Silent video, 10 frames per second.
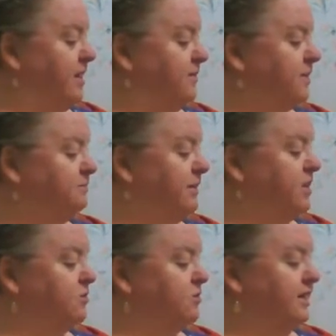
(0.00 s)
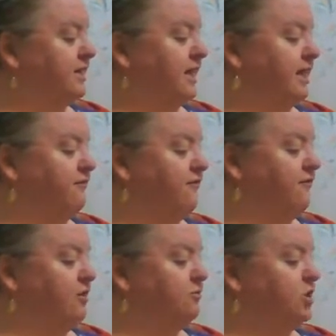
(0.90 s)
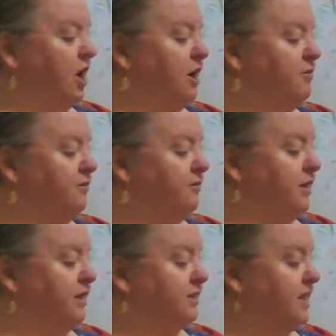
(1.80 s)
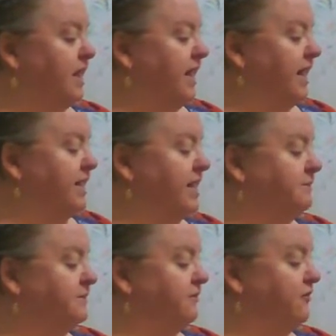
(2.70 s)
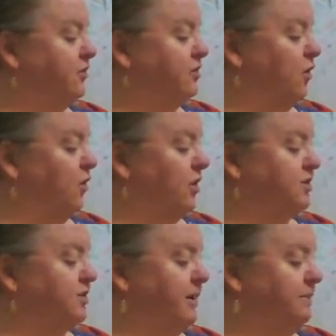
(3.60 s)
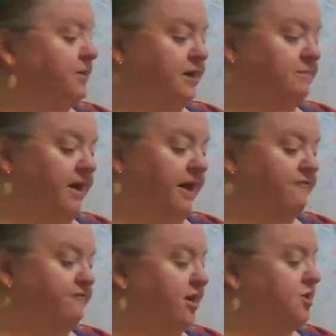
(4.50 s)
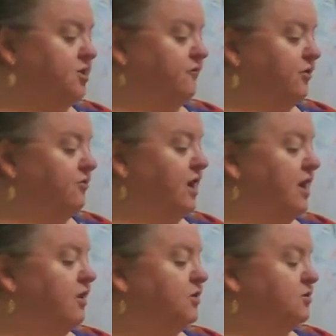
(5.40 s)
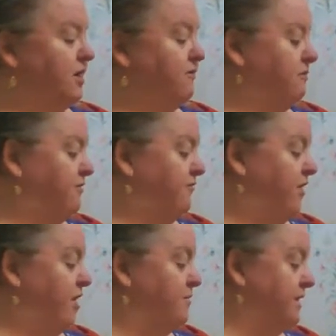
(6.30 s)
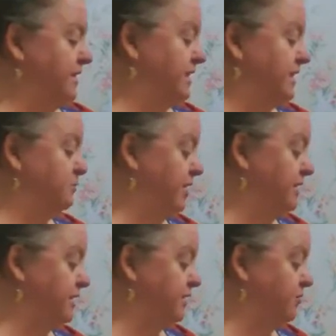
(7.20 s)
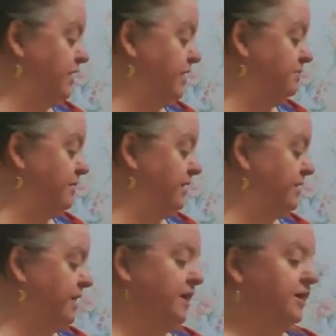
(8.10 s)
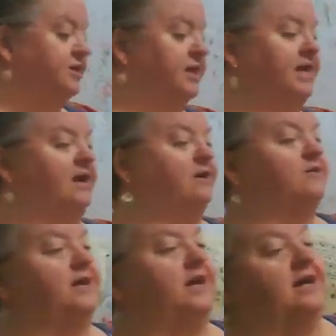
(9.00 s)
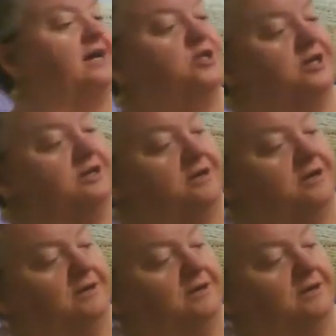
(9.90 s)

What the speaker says: This big truck is like a farm shop on wheels. It keeps the food cold so people can buy fresh food straight from the farm. And it says, press the green button to hear the engine.